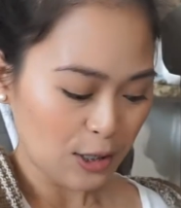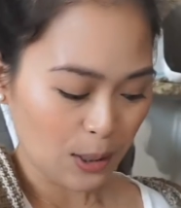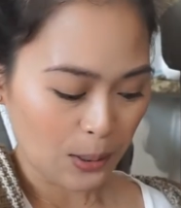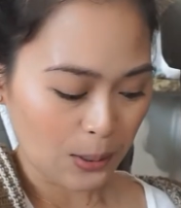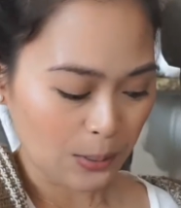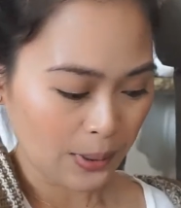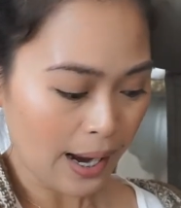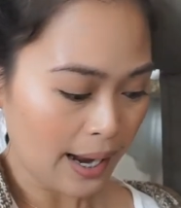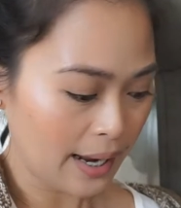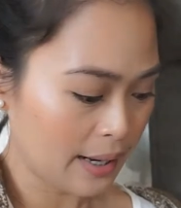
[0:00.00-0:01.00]
So
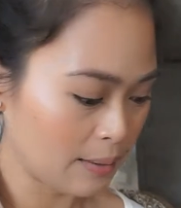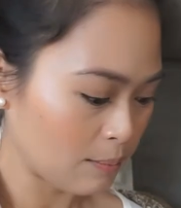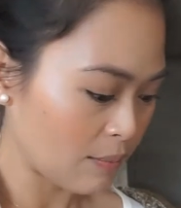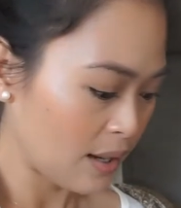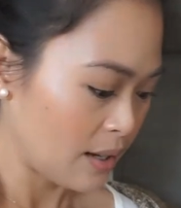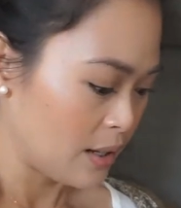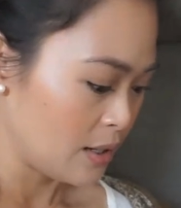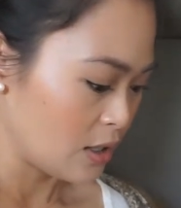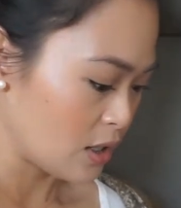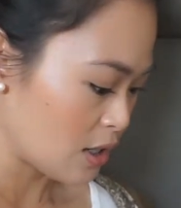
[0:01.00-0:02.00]
yeah, and
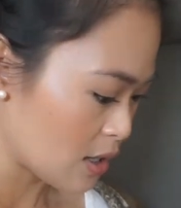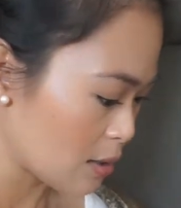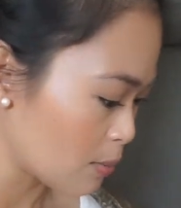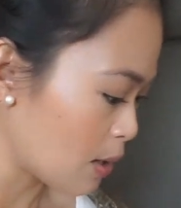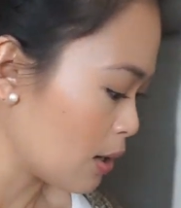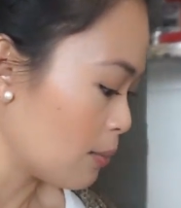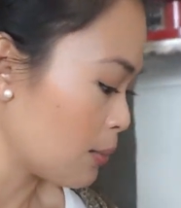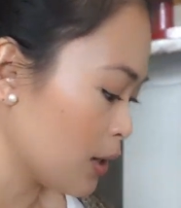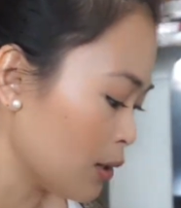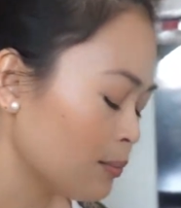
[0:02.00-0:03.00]
just,
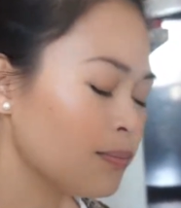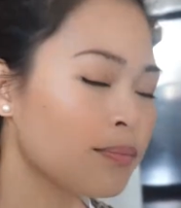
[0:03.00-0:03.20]
um, you know.